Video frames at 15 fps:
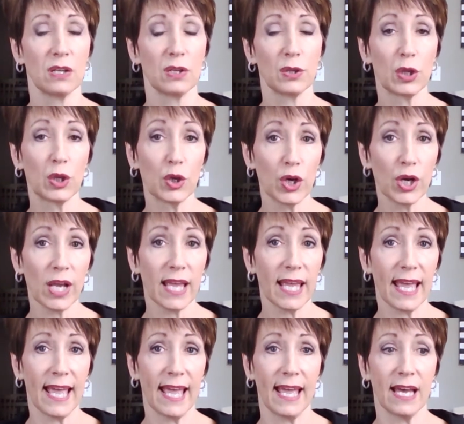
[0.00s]
look,
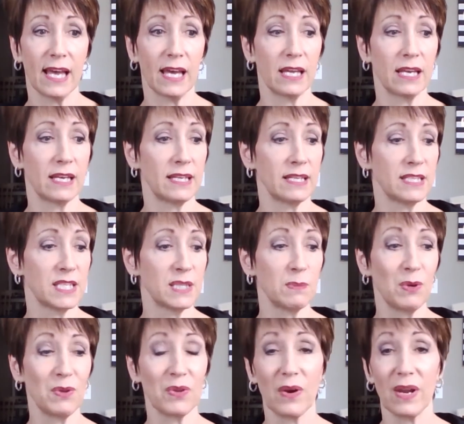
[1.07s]
and it's
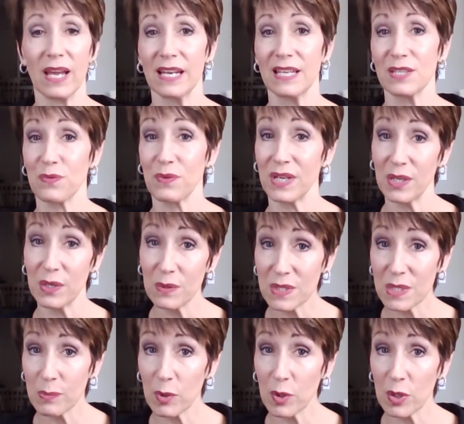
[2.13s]
smoother, and it's
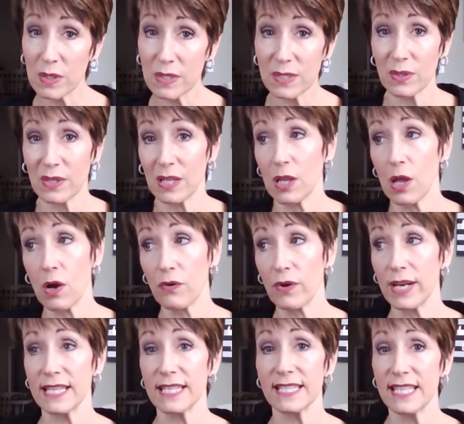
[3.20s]
reusable. So in the long run,
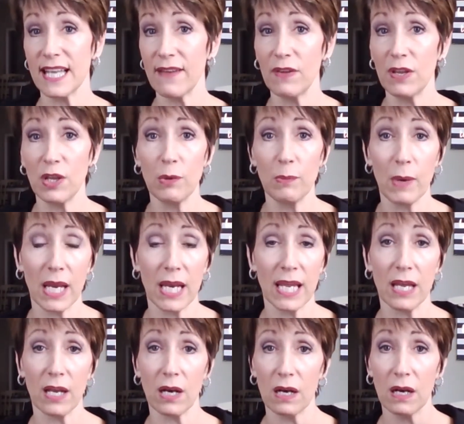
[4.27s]
it's saving you
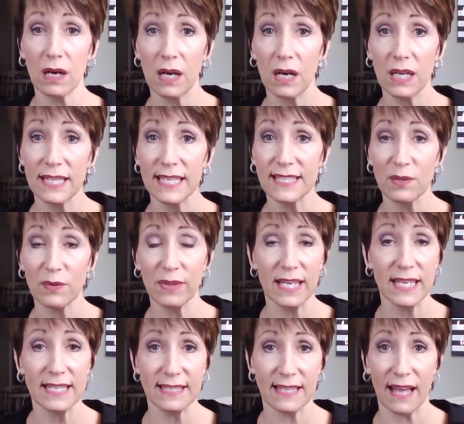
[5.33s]
money on these little
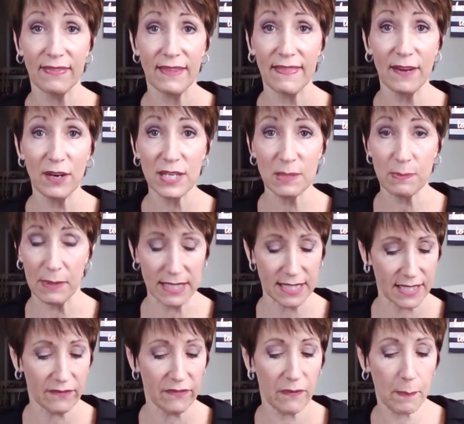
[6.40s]
things. Not that they're
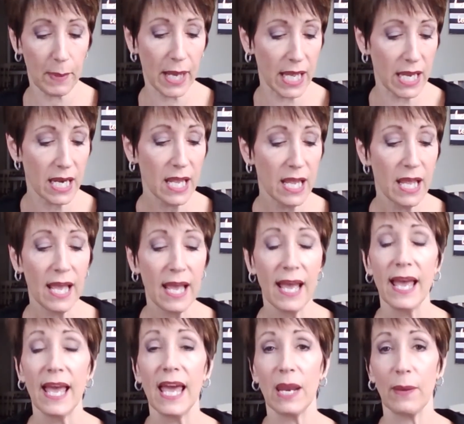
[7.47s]
expensive, but
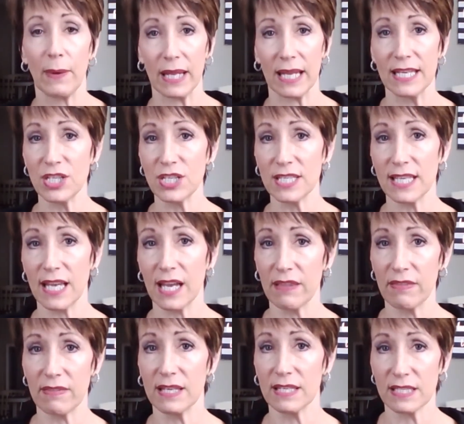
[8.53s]
anyway, let's just
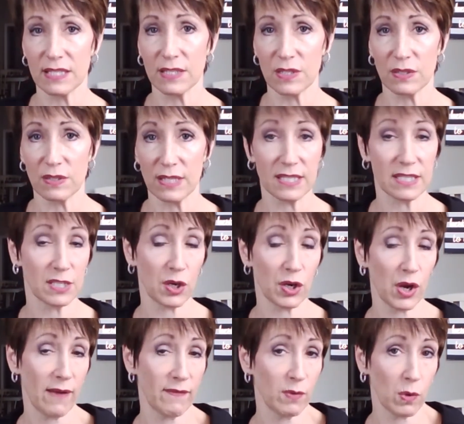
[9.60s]
say this is all you
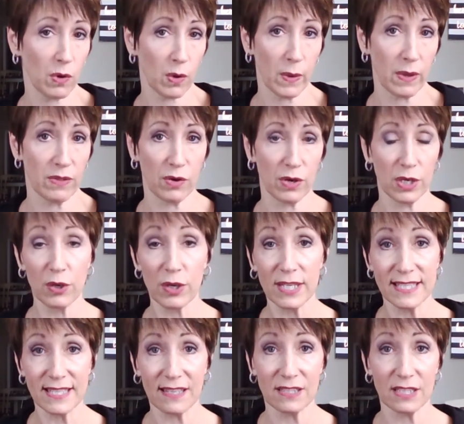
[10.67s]
have to work with. You're a new
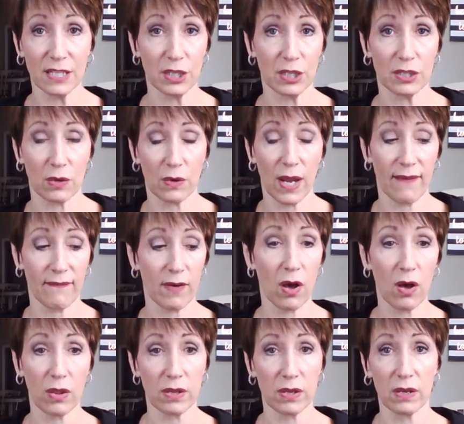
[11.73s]
consultant. You don't have
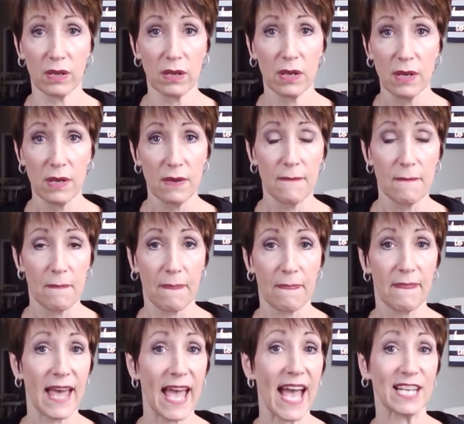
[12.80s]
all
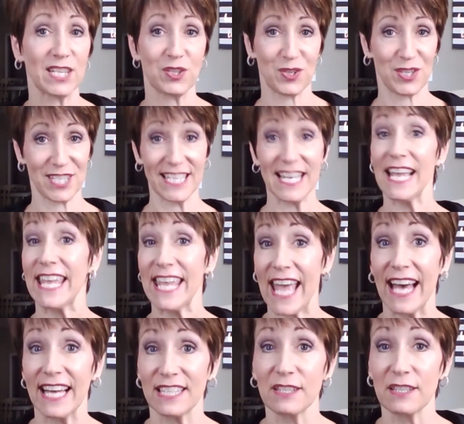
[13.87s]
the extras
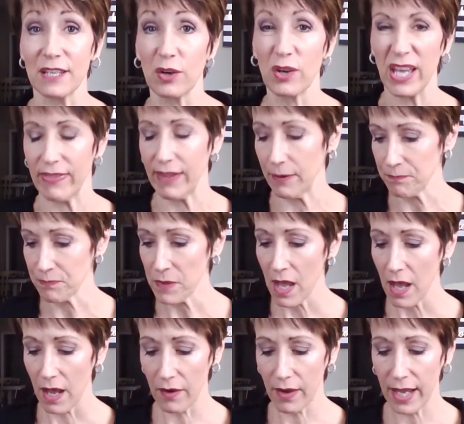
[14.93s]
yet. You'll get them.
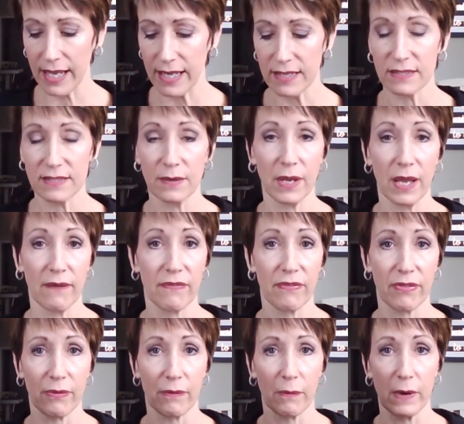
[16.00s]
Okay, so we have
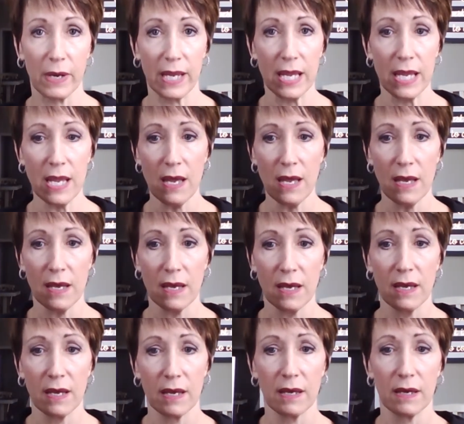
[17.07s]
three
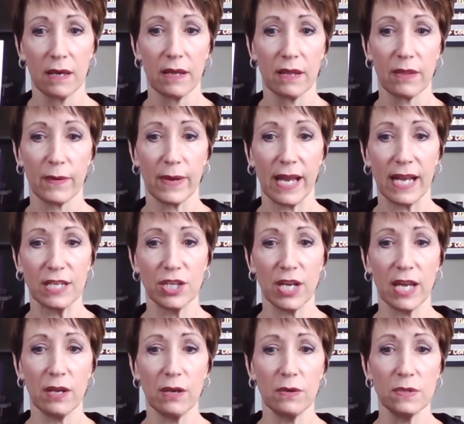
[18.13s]

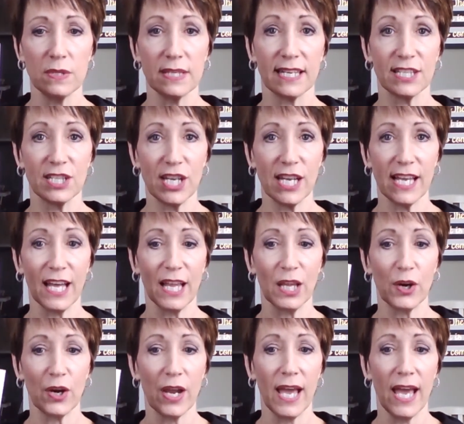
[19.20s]
eyeshadows, a cheek
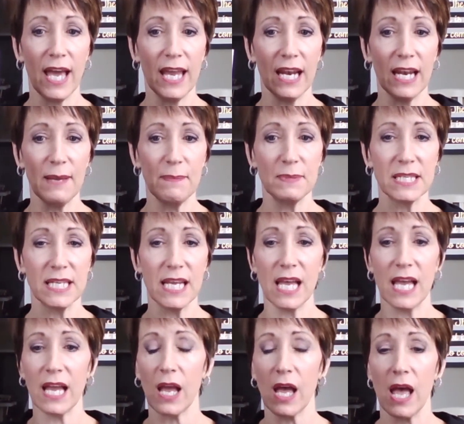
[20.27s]
color, and
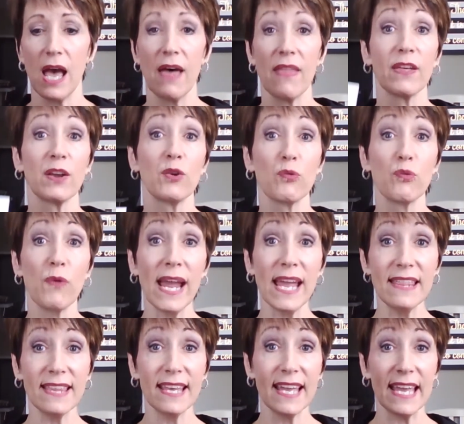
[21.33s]
lipstick. The great
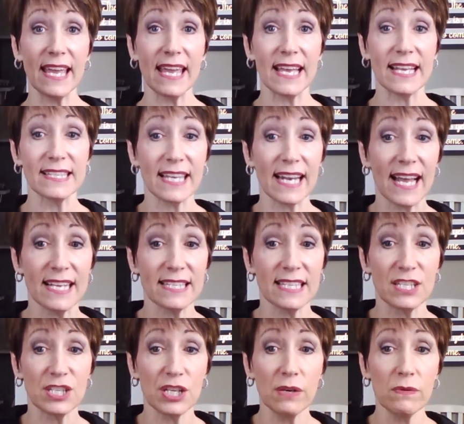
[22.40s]
thing is it has a
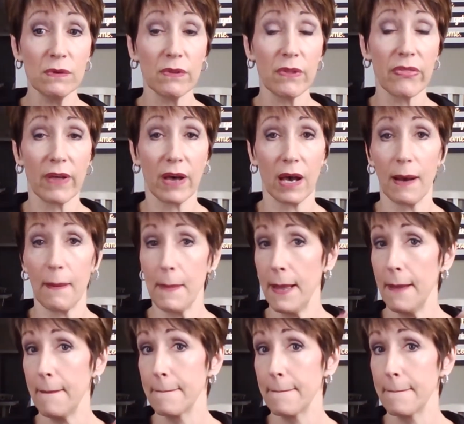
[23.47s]
general thumb